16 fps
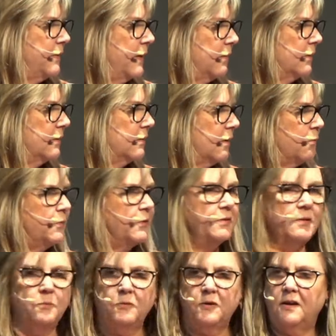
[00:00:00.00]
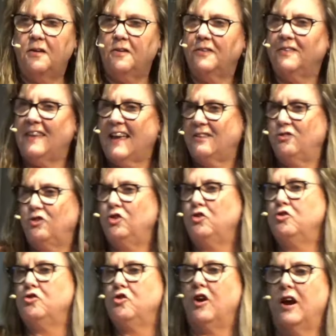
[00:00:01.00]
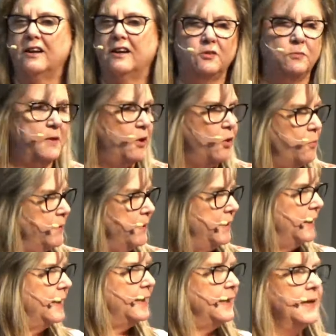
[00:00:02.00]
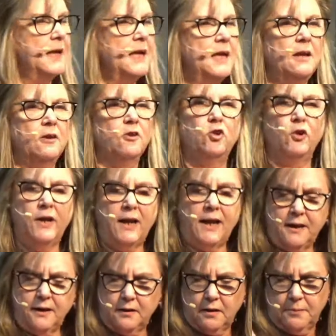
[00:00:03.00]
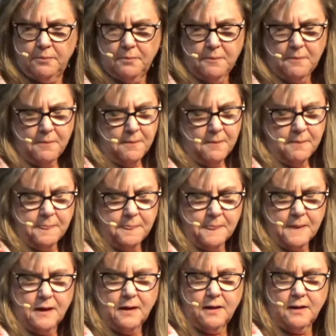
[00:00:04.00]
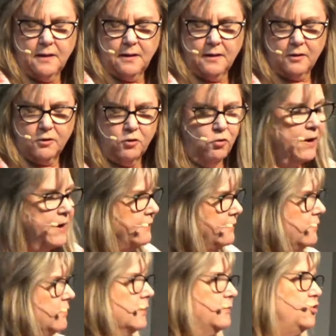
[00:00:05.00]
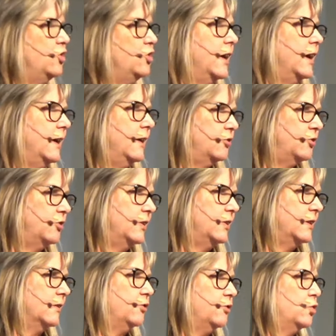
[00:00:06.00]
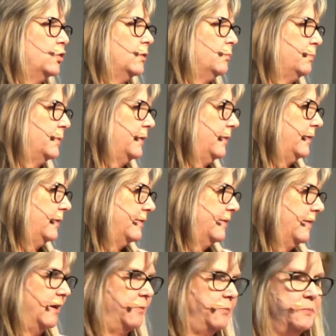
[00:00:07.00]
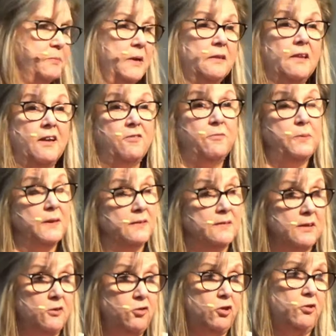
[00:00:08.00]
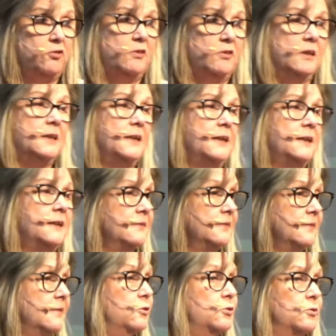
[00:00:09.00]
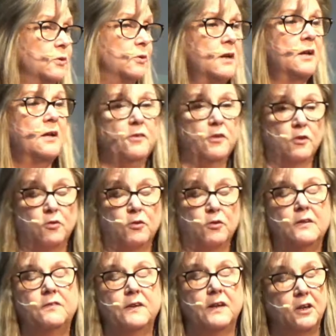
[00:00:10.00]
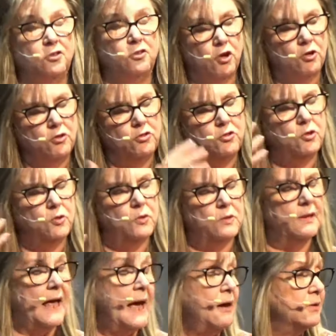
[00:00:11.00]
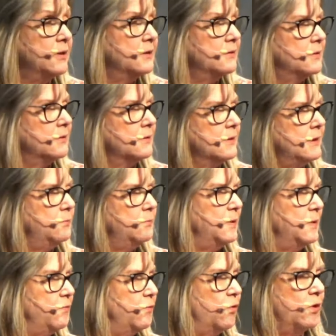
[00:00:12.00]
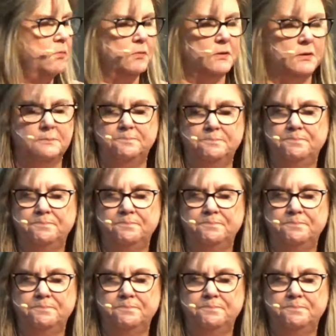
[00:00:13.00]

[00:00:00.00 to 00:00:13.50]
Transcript: fell in love with someone else, that too cracked me open, and it created a great deal of change in a short period of time in my life because I chose to lean into the grief and I chose to allow it to lead me forward.